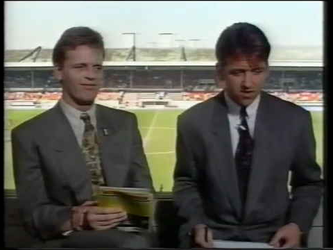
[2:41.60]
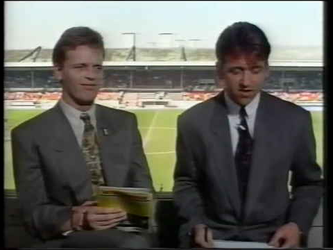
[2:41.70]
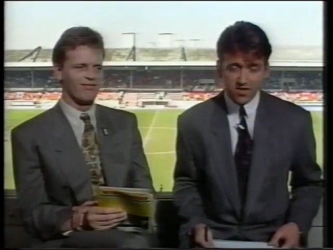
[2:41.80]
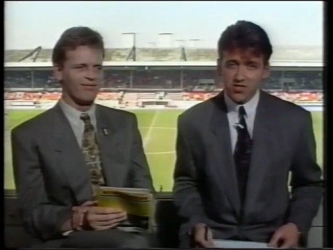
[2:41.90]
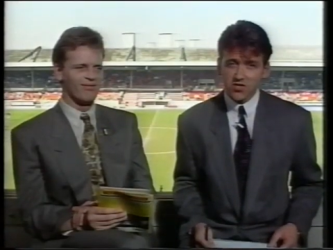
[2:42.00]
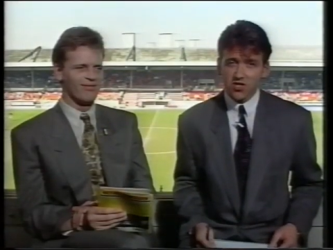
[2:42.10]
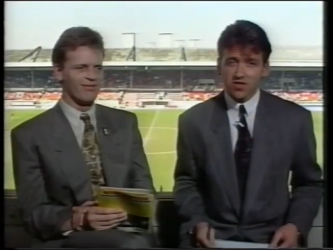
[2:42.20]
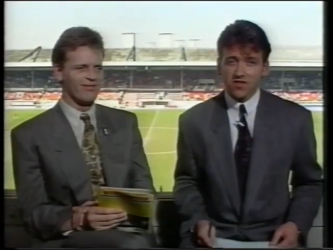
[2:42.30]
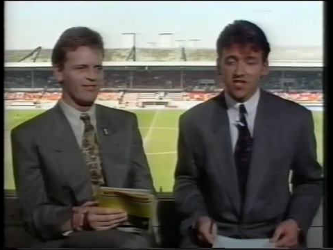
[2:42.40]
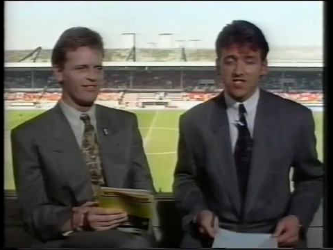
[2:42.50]
Speaker 1: Thanks to
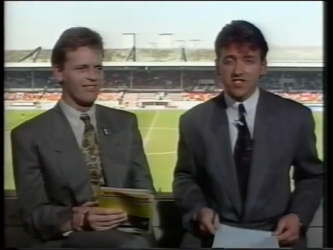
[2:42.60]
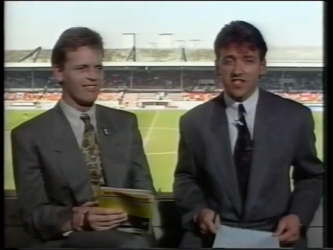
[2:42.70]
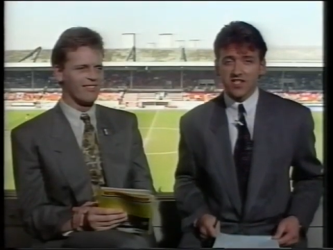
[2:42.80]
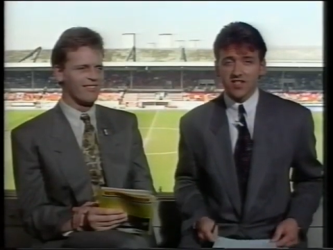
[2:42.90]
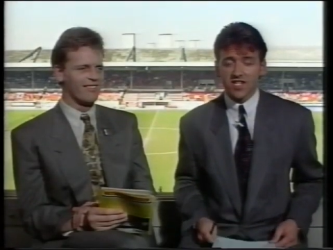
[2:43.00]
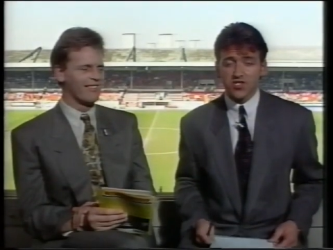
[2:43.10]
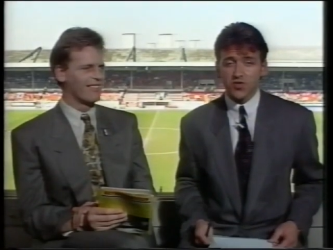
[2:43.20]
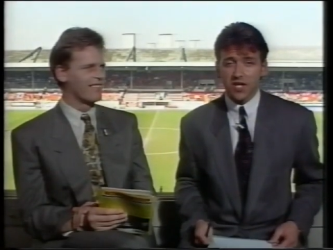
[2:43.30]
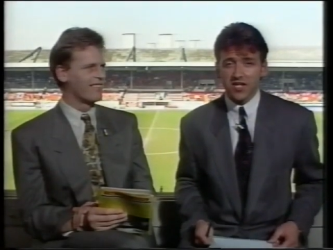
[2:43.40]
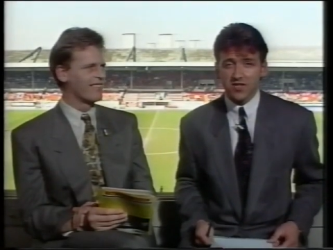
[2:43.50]
Jock and thanks to Ian.
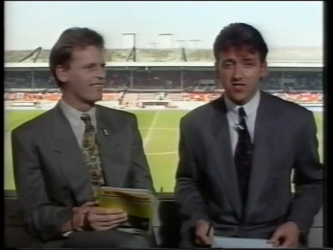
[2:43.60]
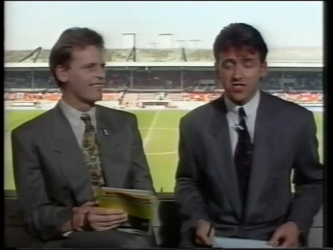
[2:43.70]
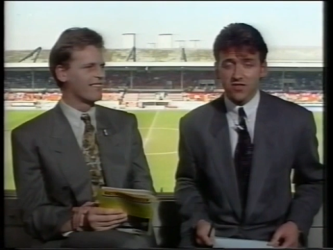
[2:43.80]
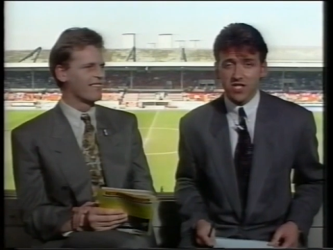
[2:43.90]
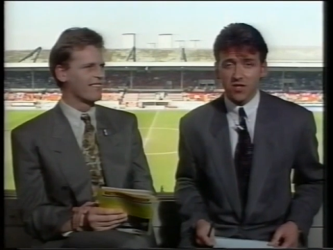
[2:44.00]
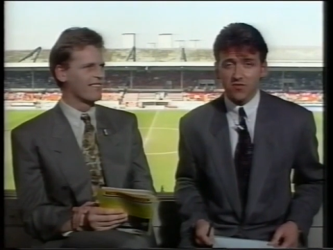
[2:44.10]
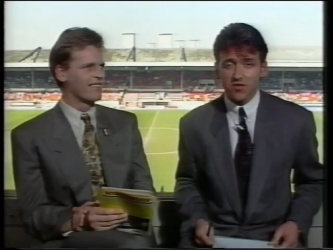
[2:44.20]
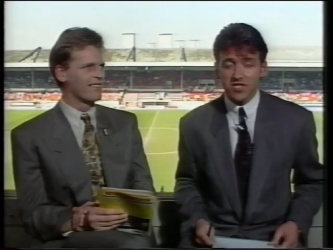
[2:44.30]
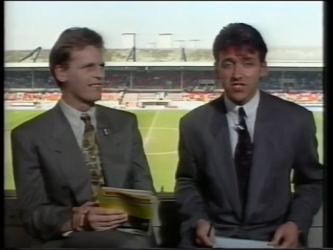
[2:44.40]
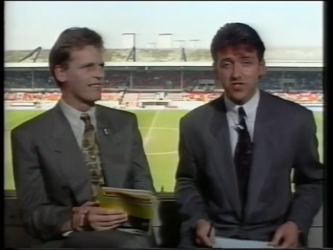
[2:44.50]
Let's remind ourselves now of
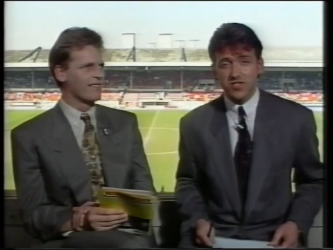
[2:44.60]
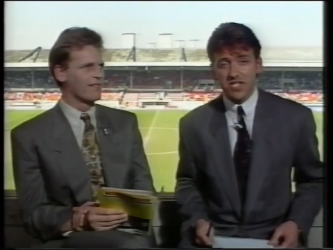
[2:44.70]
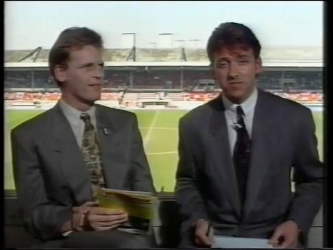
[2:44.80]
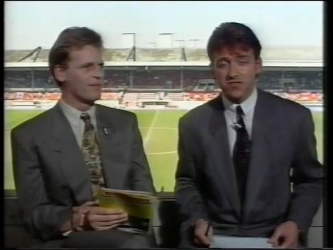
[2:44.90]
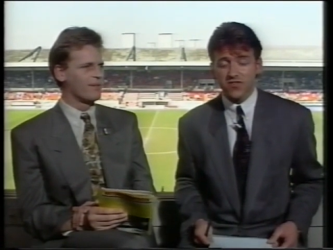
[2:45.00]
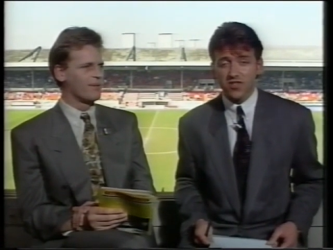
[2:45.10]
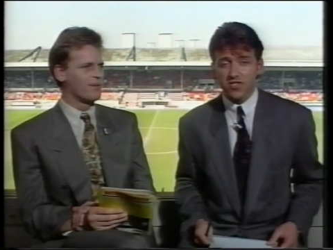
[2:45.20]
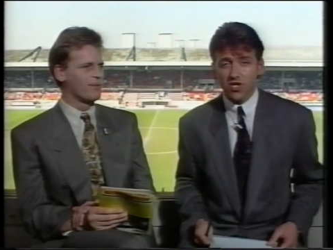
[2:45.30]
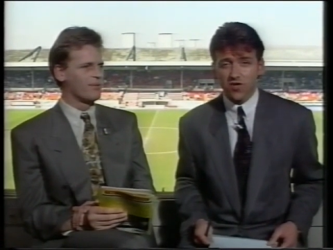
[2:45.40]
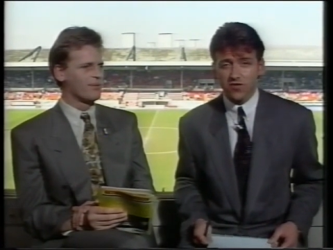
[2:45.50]
what these two teams have
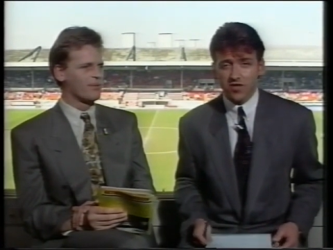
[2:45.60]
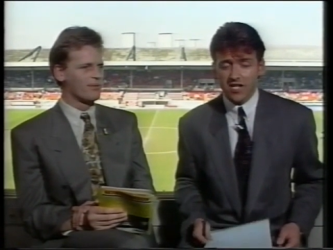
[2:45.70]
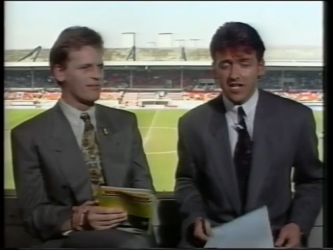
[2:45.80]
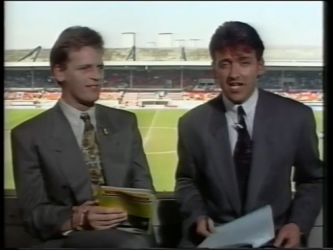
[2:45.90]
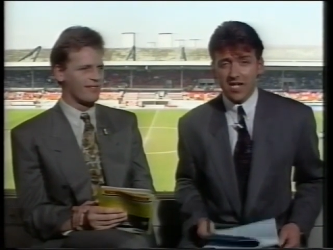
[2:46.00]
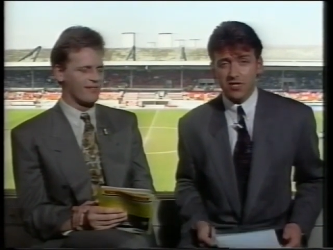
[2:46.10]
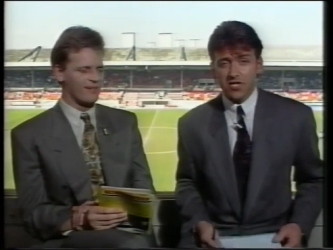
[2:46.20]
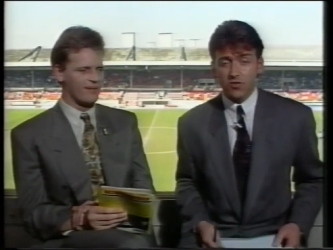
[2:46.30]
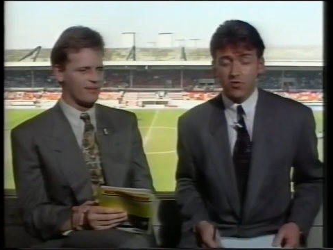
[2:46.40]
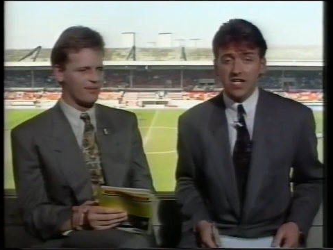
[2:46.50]
got to offer.
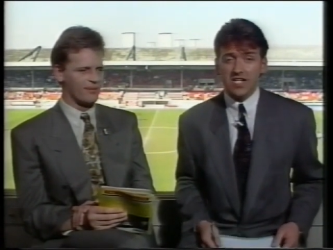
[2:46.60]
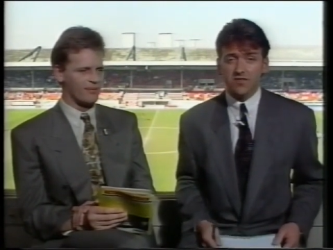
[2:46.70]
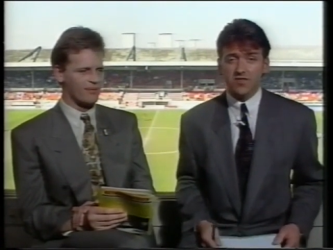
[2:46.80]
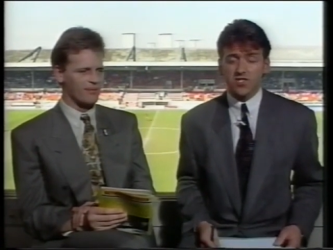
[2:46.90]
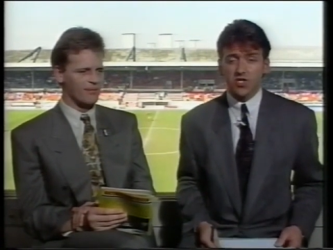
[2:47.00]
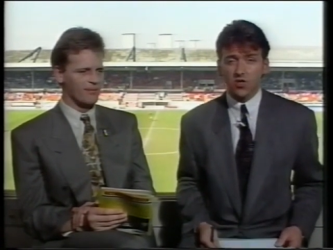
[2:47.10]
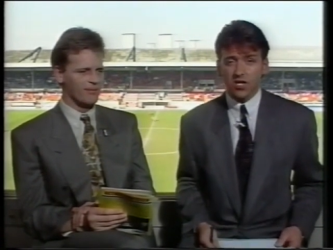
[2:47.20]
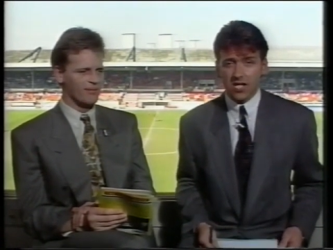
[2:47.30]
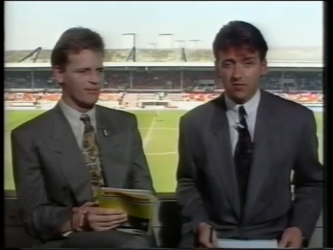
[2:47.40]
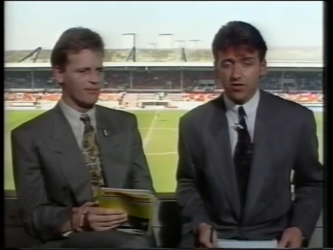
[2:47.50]
Aberdeen already have the
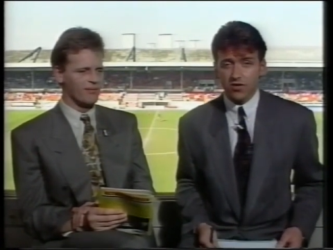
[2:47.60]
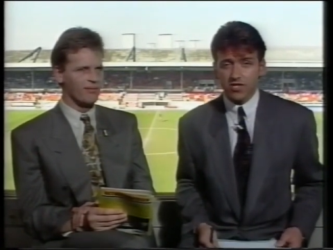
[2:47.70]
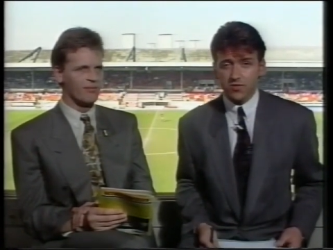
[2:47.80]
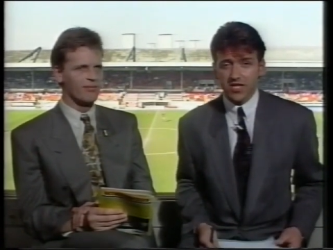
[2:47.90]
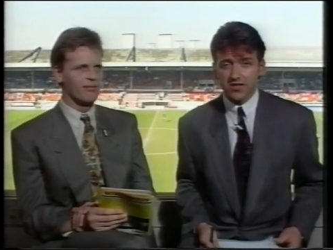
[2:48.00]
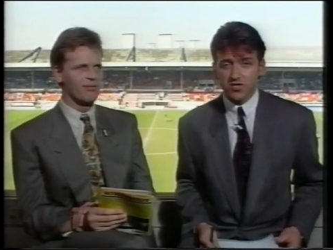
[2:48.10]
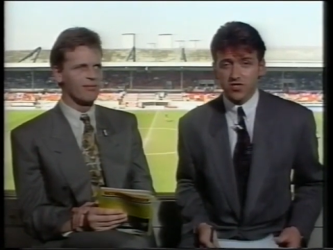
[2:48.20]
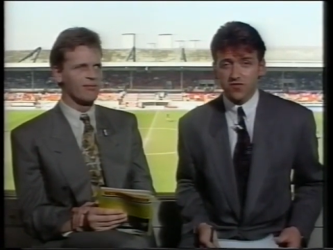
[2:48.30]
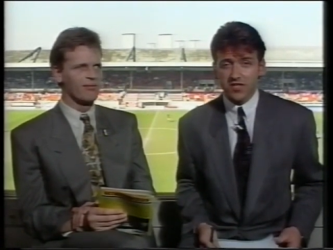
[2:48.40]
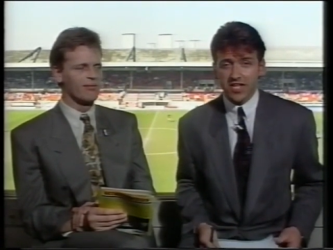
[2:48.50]
Skol Cup locked away in the
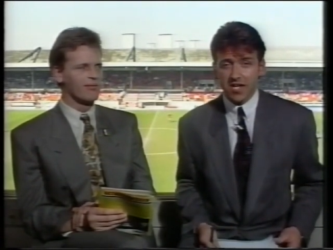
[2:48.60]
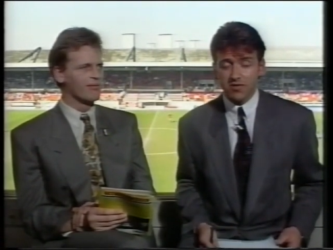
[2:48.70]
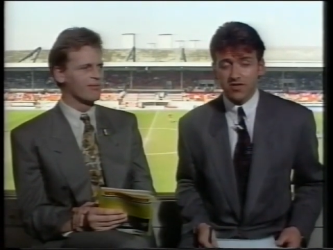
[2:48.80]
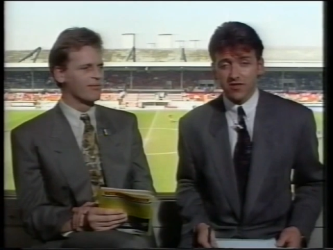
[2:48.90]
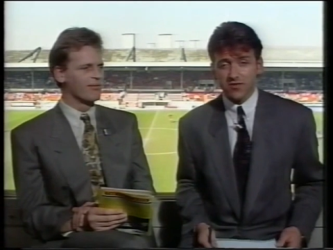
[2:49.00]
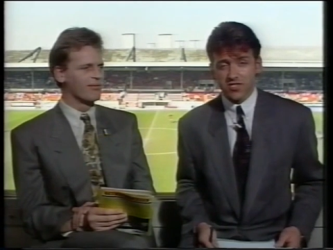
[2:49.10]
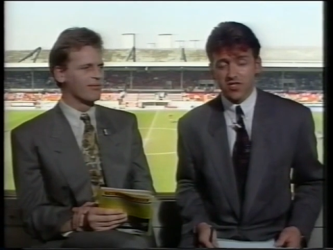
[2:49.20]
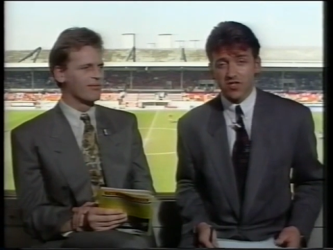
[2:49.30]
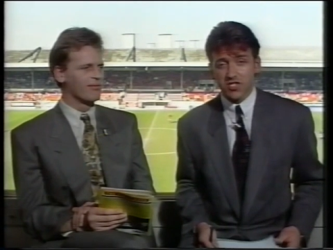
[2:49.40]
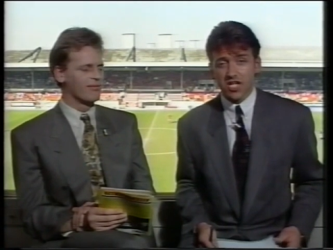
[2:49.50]
trophy cabinet. They're in the
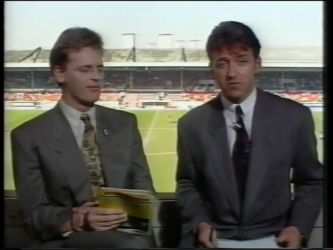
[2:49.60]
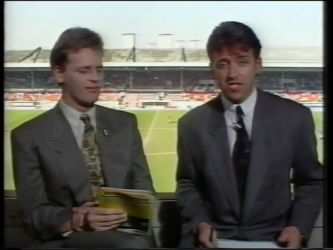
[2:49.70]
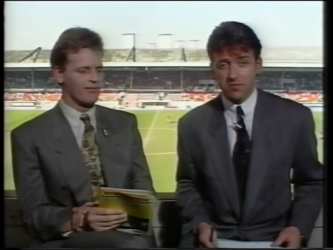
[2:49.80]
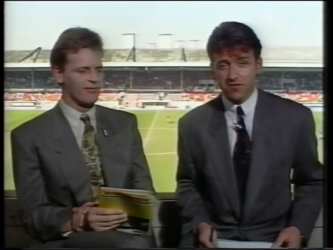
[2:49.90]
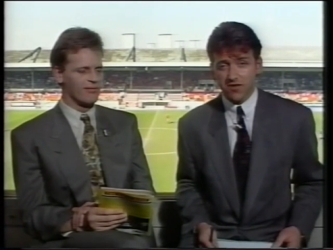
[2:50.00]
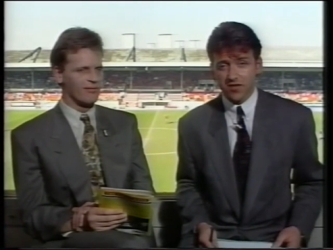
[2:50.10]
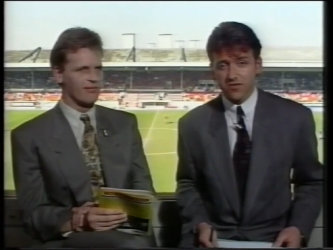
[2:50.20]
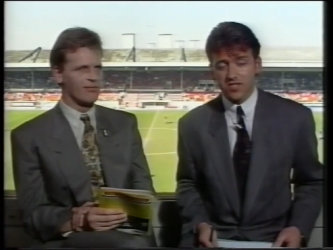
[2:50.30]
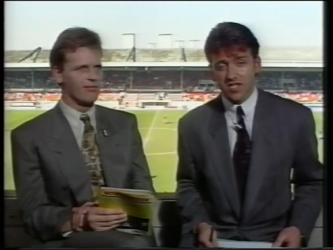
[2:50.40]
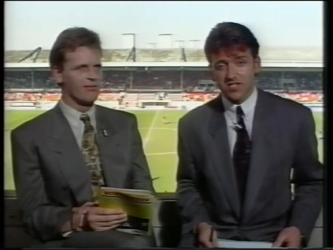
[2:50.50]
Scottish Cup
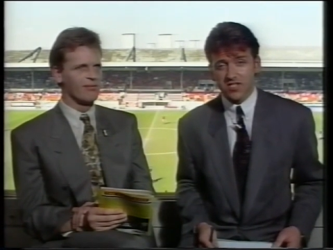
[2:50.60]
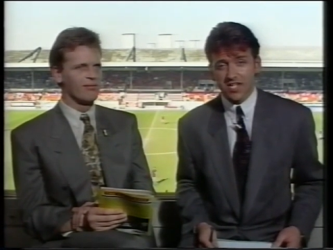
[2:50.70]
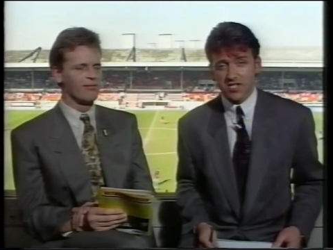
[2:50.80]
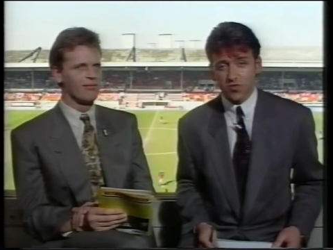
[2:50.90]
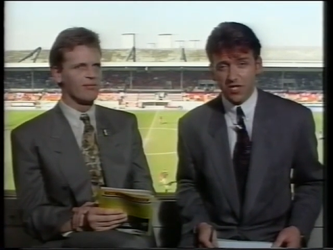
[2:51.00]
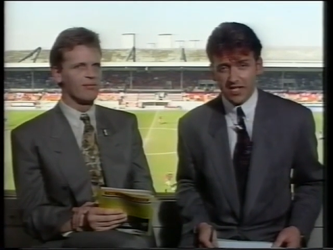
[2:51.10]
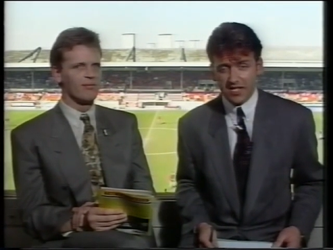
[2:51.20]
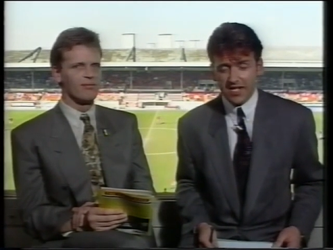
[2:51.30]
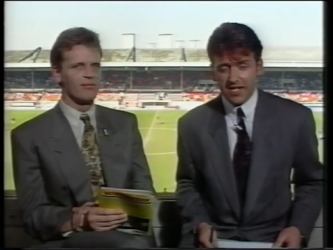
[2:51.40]
semi-finals. That's next week.